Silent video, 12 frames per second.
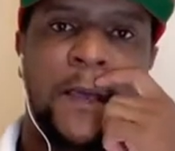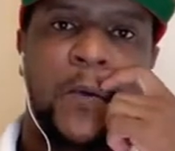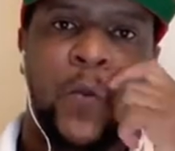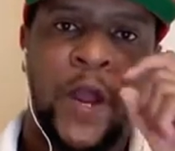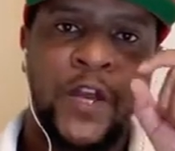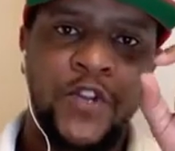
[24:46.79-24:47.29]

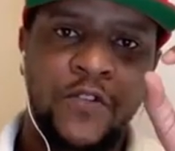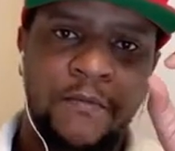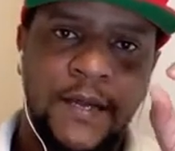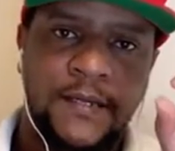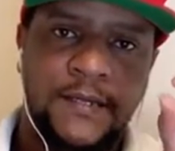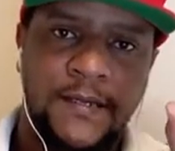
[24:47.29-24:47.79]
When you
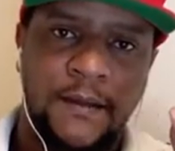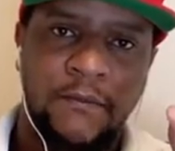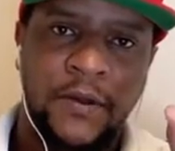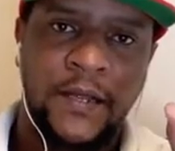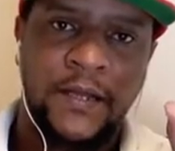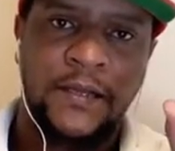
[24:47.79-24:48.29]
meet
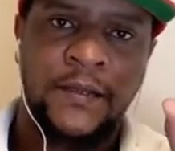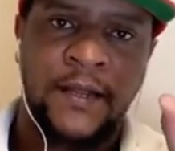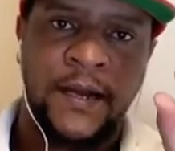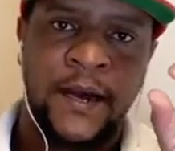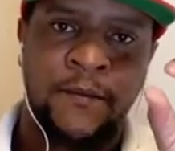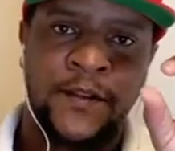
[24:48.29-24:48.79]
somebody
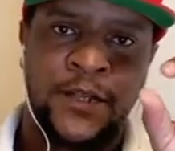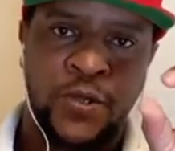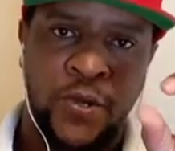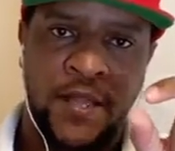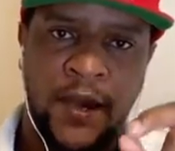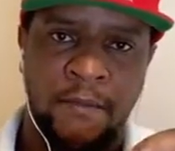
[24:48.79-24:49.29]
that I've been
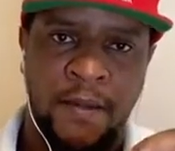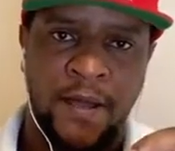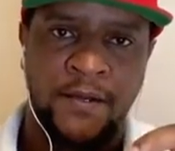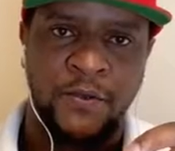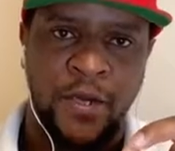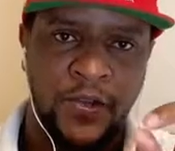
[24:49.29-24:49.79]
talking
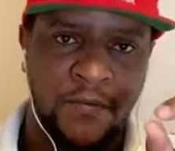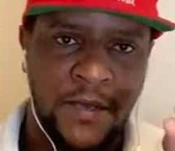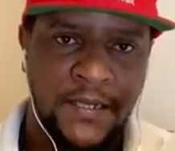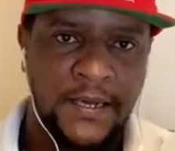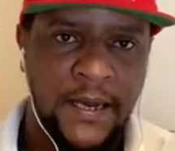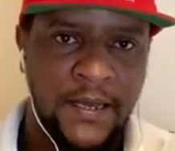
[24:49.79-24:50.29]
about, when you
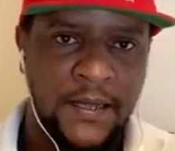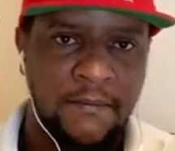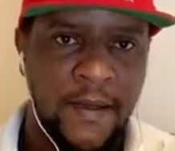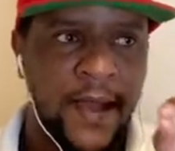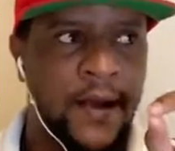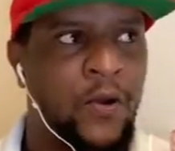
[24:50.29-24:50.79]
meet another
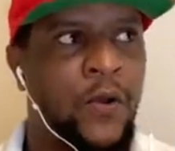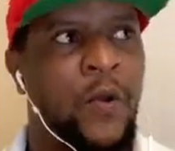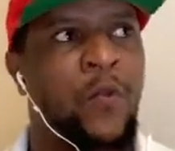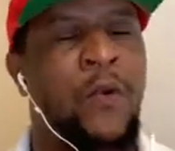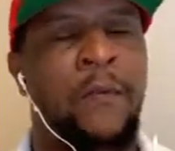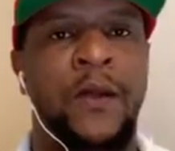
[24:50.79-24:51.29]
man or a
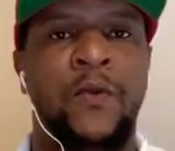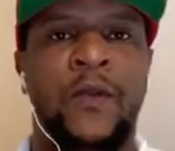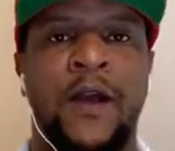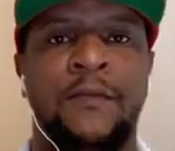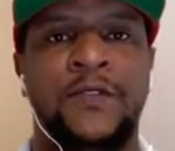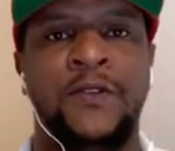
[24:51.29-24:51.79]
woman who
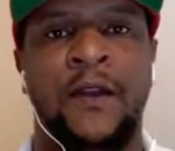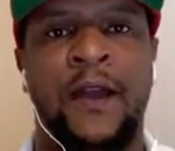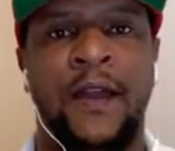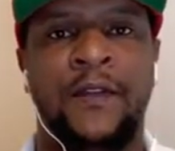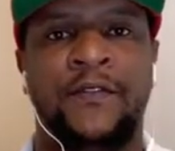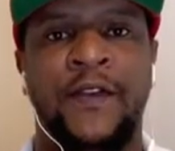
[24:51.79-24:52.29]
comes to your
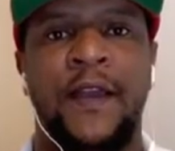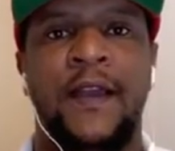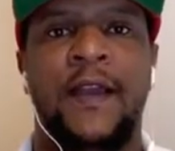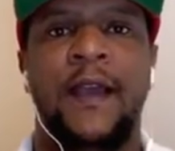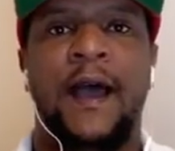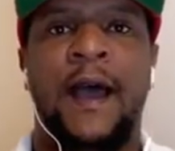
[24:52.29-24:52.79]
life,
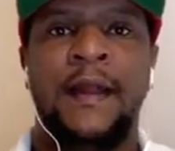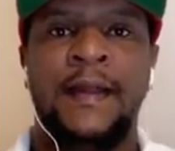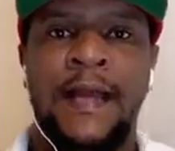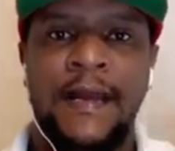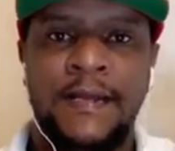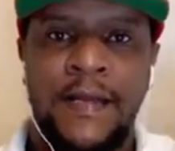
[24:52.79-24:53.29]
and
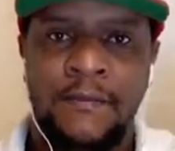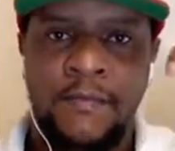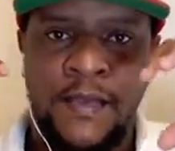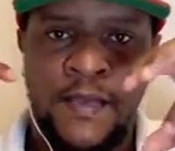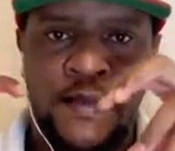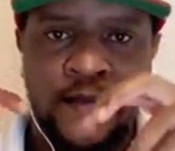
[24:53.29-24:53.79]
then they
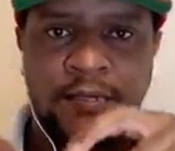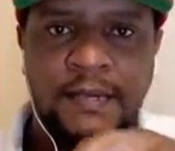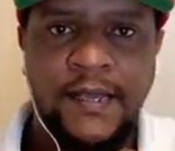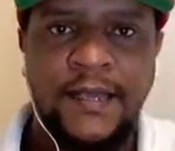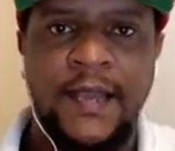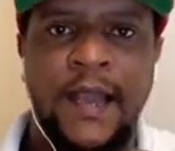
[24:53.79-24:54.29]
begin
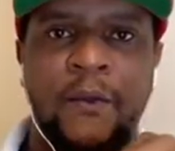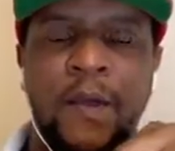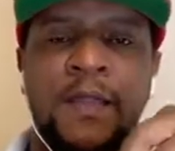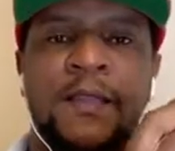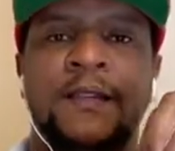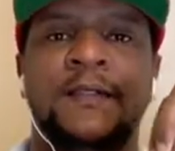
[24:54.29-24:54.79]
taking
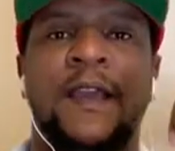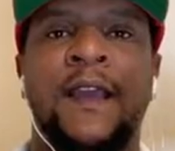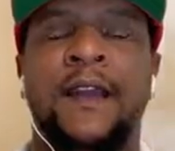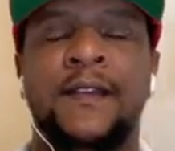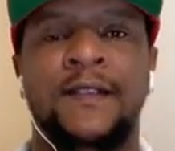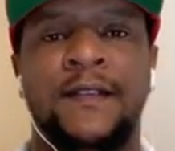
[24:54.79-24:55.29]
away this
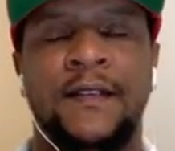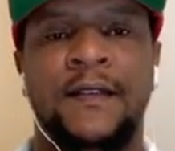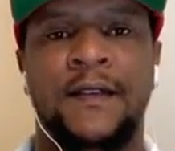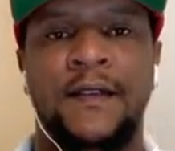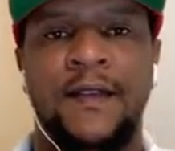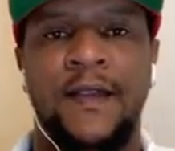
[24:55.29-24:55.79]
energy,
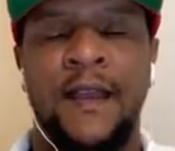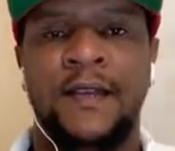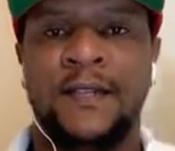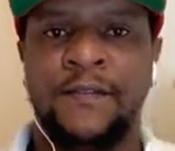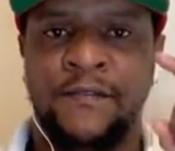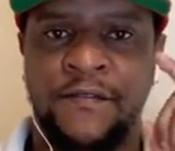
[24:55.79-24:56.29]

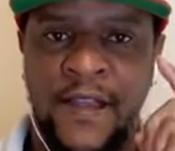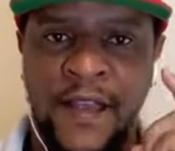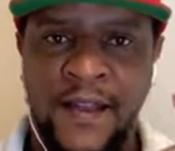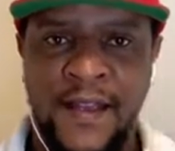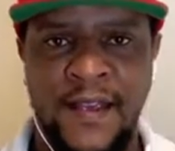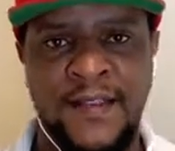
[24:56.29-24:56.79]
it's
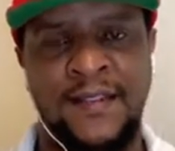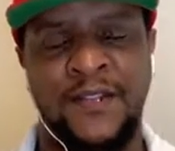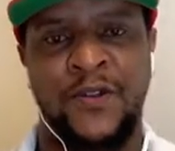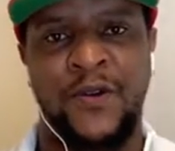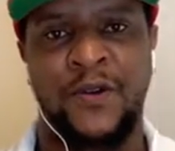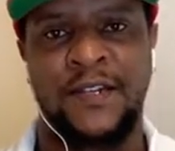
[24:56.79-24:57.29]
very easy
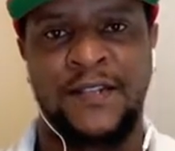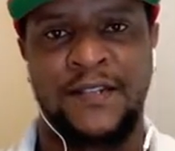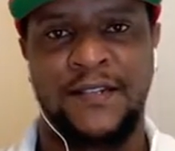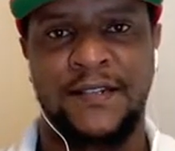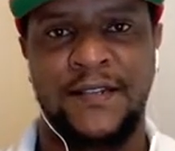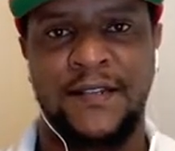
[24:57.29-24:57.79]
to
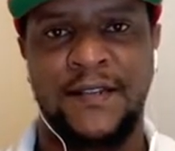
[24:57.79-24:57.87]
notice.